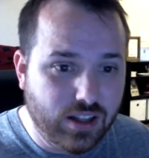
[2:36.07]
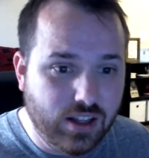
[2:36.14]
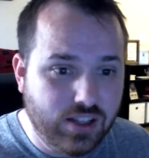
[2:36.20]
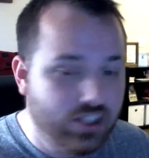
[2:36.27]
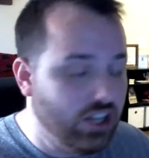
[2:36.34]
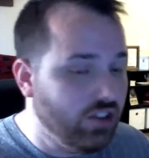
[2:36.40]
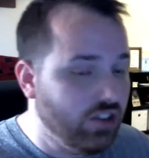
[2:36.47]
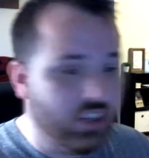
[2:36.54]

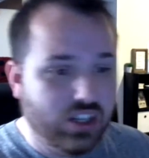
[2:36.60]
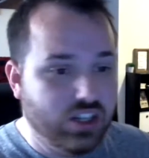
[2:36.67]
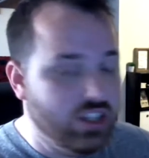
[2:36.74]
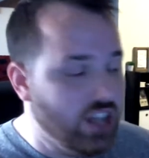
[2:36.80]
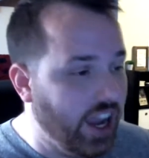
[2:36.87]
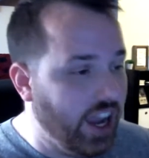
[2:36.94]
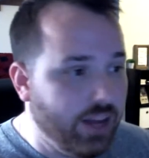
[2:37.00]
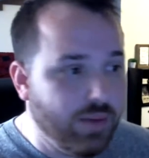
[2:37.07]
Seriously,
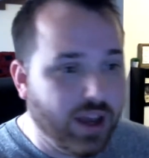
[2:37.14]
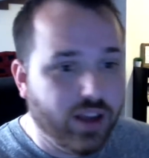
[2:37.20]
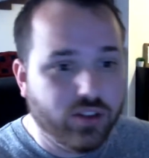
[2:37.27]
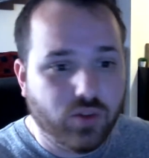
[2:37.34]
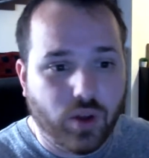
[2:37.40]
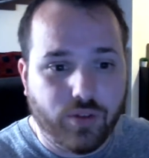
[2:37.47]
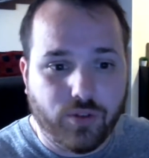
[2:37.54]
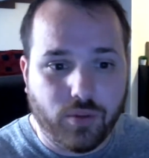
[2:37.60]
90 miles
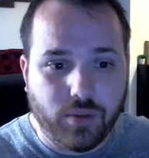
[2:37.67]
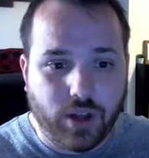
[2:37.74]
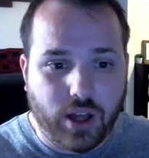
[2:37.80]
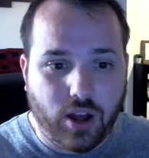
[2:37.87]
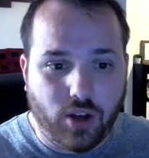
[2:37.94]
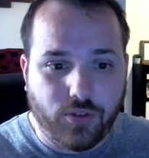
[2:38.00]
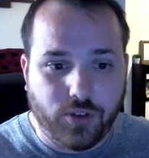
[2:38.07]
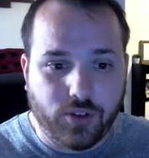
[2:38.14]
away from
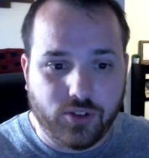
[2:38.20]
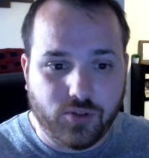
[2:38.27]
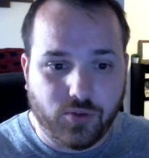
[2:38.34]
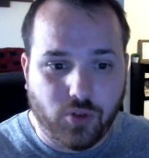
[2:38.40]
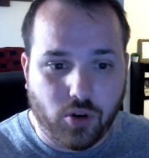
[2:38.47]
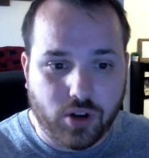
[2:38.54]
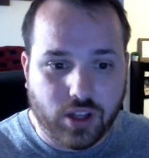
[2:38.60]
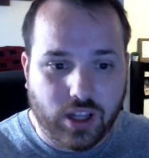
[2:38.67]
off of
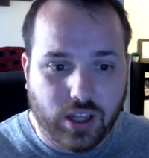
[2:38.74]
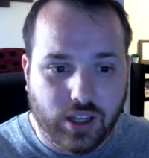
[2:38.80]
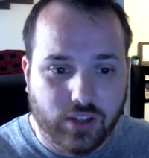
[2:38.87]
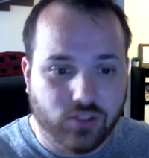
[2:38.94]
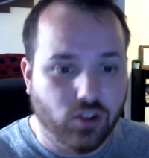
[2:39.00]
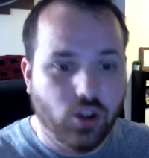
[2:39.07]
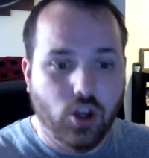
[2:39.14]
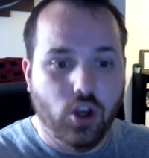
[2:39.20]
Florida
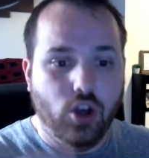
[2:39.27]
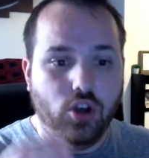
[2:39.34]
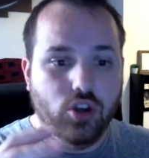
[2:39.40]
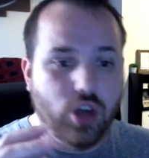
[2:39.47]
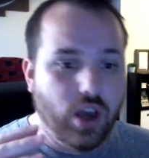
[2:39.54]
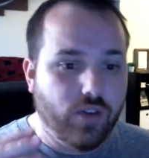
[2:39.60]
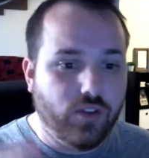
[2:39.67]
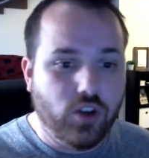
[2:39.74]
Keys,
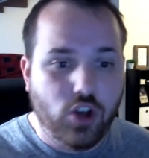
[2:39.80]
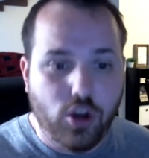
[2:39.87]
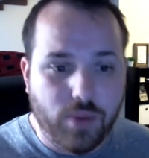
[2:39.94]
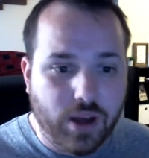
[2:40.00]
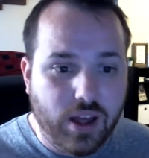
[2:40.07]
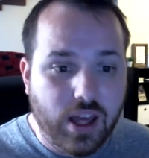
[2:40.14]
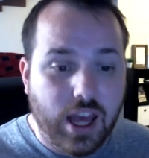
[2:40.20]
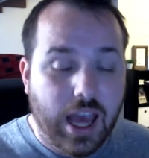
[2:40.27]
you have
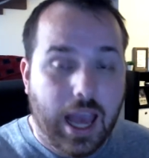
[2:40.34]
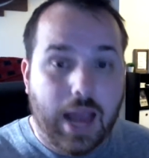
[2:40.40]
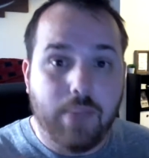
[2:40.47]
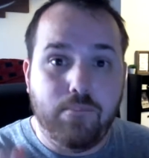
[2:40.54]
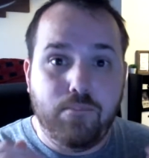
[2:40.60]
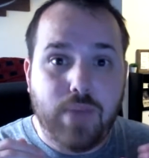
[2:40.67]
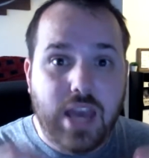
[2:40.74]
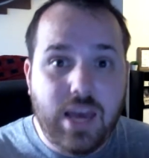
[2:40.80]
Cuba, and
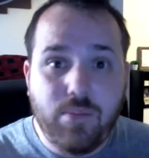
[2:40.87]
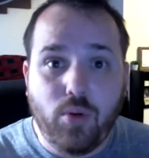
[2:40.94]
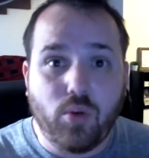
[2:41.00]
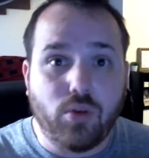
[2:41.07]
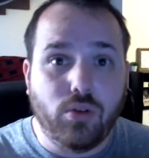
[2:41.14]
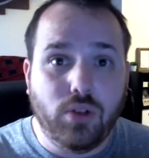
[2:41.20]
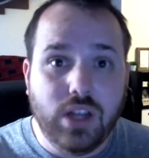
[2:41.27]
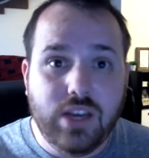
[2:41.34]
people
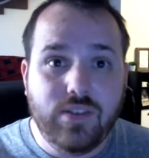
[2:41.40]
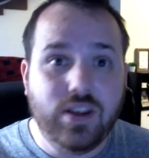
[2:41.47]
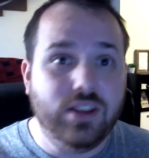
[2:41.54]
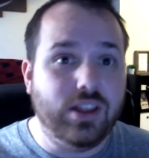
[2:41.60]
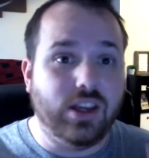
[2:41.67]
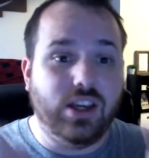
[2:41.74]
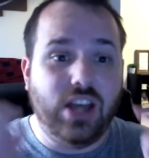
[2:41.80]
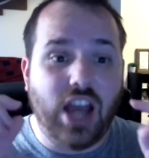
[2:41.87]
were leaving the
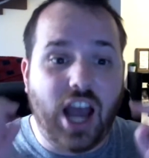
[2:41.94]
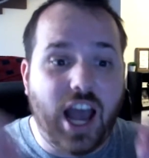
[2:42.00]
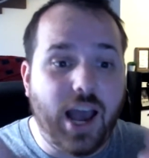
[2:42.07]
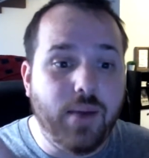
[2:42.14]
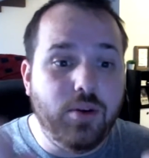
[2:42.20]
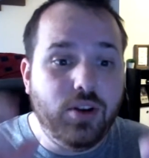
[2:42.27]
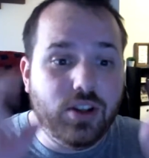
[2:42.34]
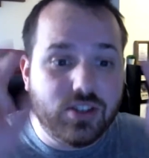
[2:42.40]

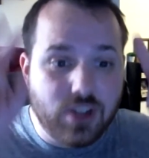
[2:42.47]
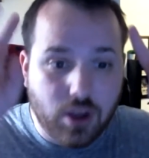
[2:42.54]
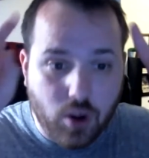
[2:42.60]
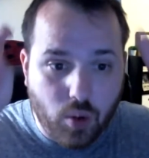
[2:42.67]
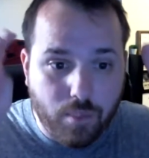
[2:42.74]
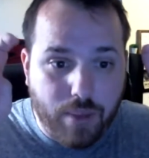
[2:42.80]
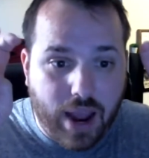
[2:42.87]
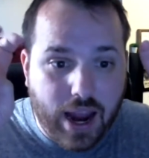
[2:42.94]
communist
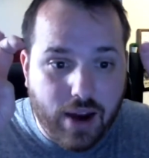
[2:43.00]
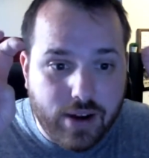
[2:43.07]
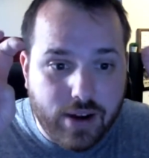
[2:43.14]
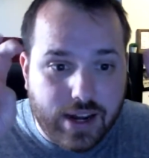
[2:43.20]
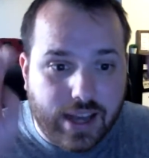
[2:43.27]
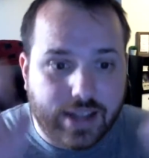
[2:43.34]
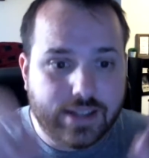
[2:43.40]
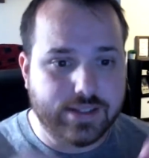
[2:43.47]

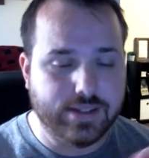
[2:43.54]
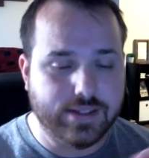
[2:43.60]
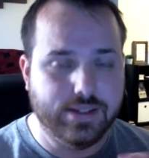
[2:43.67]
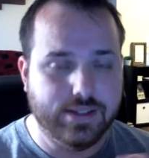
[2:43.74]
paradise.